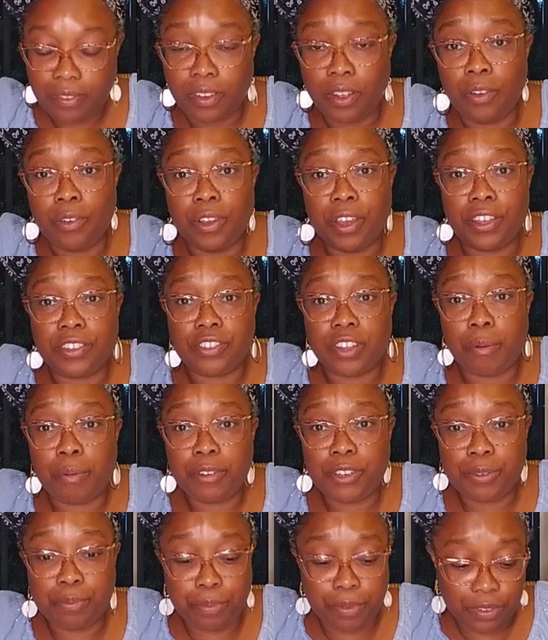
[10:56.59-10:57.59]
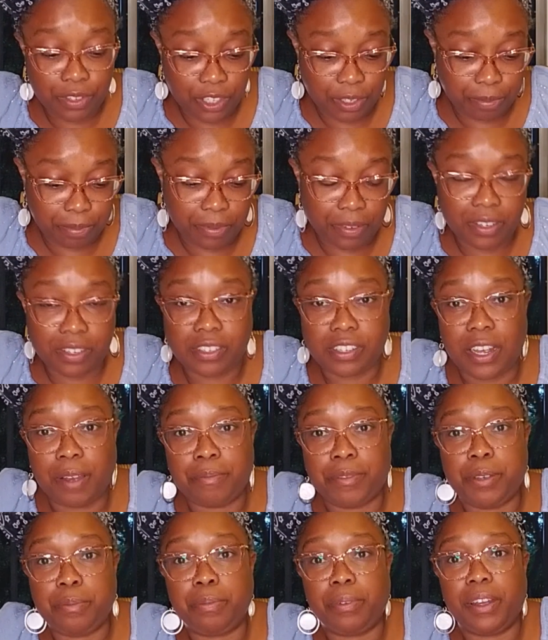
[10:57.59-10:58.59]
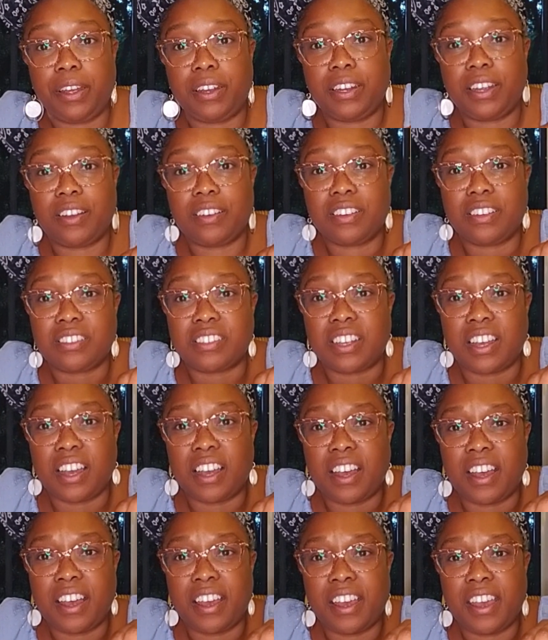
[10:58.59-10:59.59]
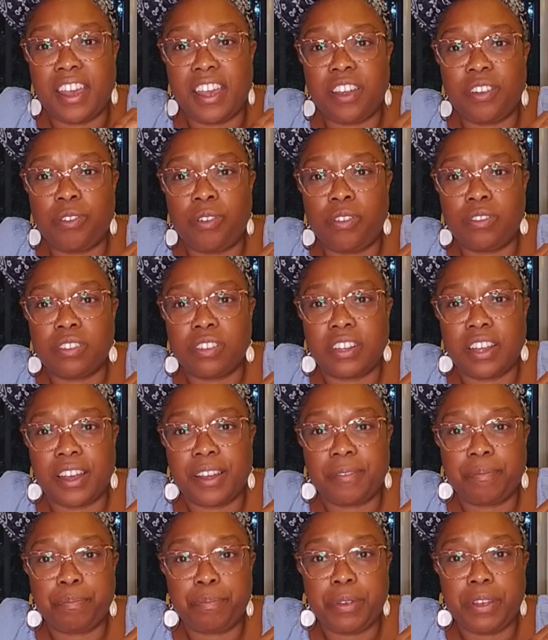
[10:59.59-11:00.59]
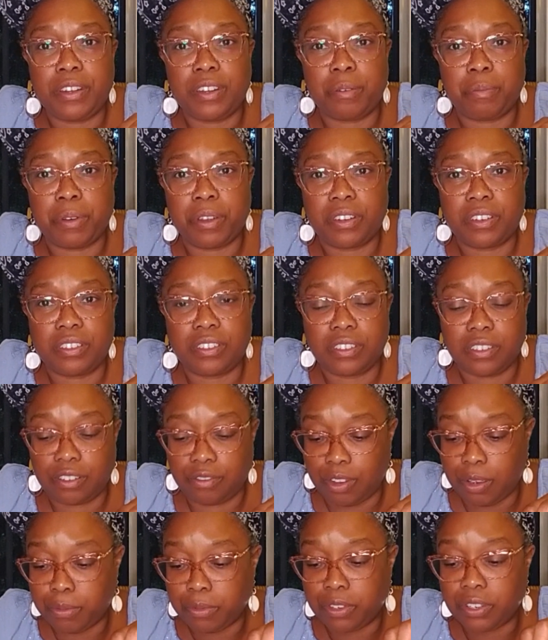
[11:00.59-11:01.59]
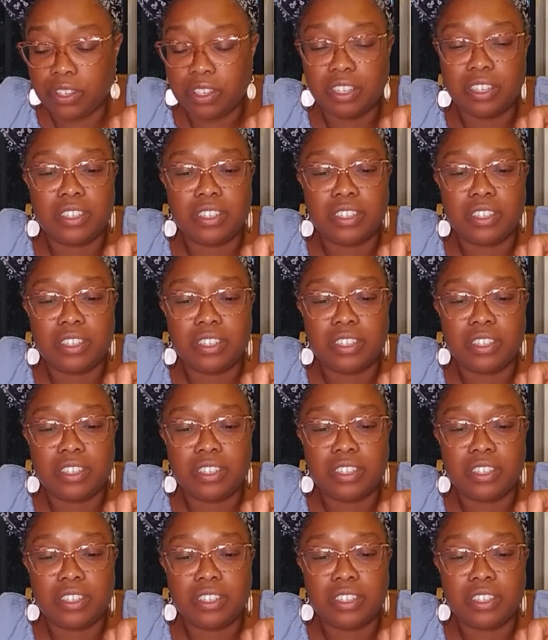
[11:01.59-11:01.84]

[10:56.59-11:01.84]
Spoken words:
Okay, so I'm gonna just put this empty plate down because I ate all of that peanut butter cream cookie